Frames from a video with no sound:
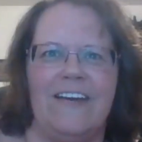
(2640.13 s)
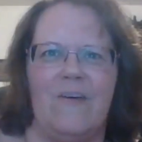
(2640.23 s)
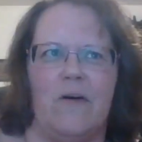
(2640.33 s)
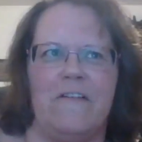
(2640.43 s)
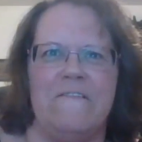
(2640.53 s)

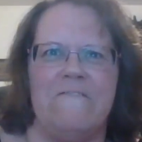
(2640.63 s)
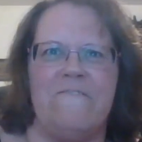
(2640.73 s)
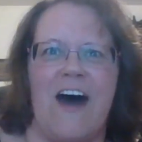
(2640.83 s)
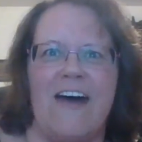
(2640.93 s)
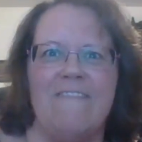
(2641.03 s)

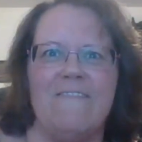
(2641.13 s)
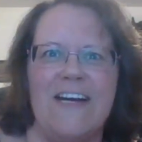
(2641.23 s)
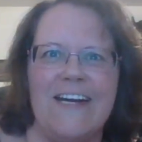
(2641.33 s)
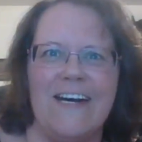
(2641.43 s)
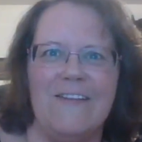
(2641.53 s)
4:45
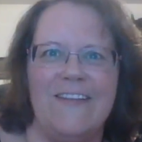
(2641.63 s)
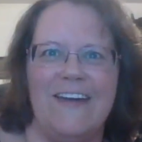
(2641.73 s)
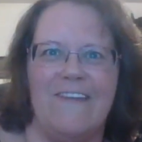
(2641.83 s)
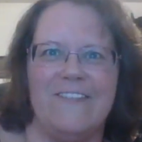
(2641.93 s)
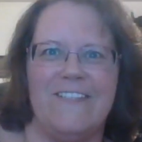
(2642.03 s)
right now in the
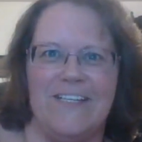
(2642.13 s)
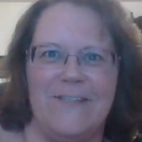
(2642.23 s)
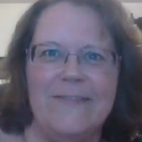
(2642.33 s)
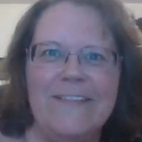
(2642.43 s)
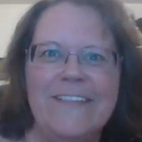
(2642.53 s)
afternoon.